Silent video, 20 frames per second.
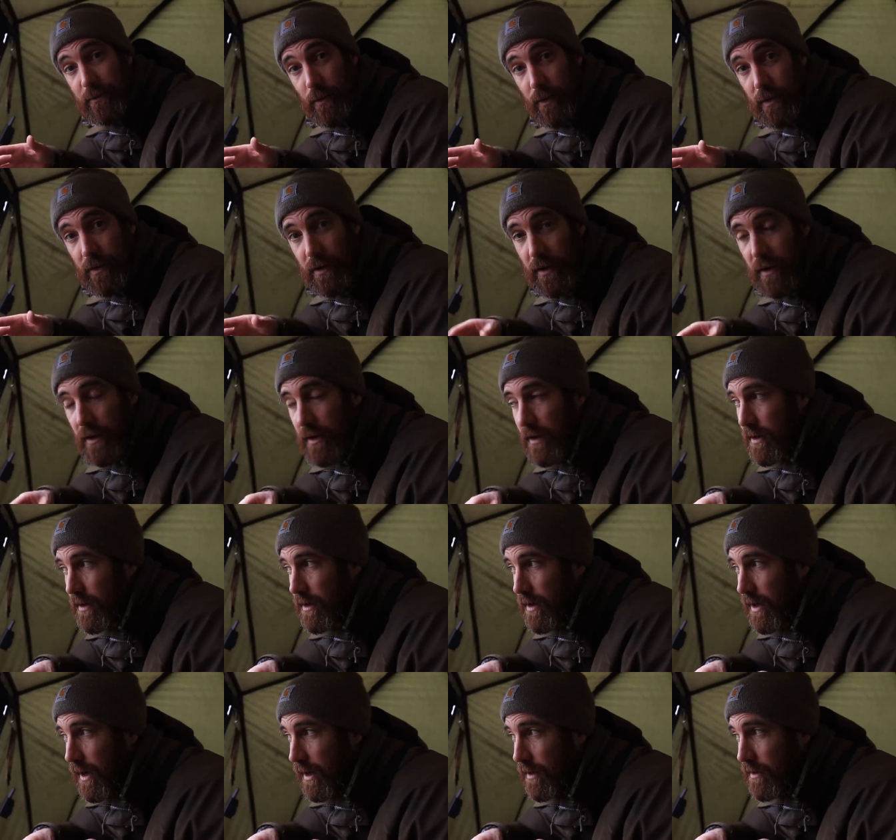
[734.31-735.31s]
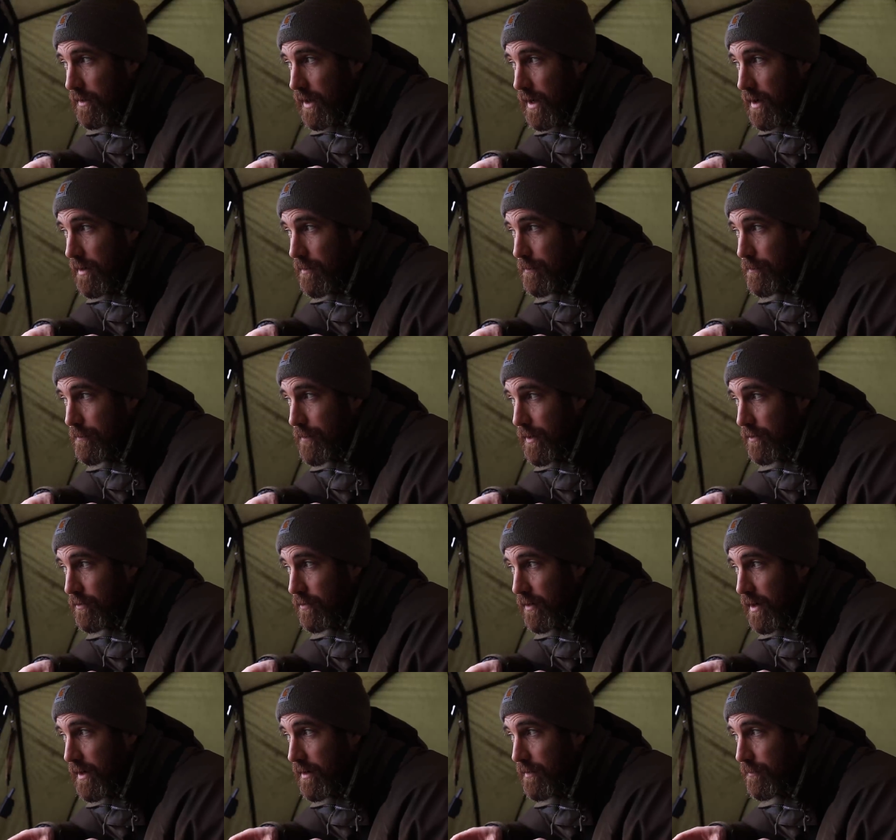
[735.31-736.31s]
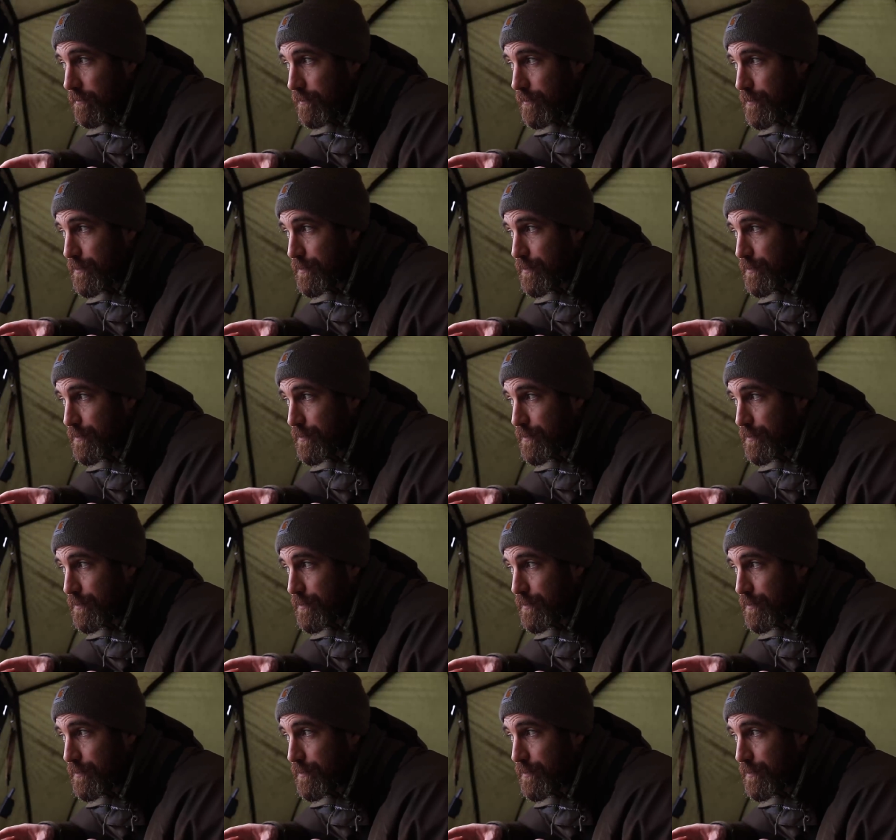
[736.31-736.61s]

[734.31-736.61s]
one I'll, um, I'll try and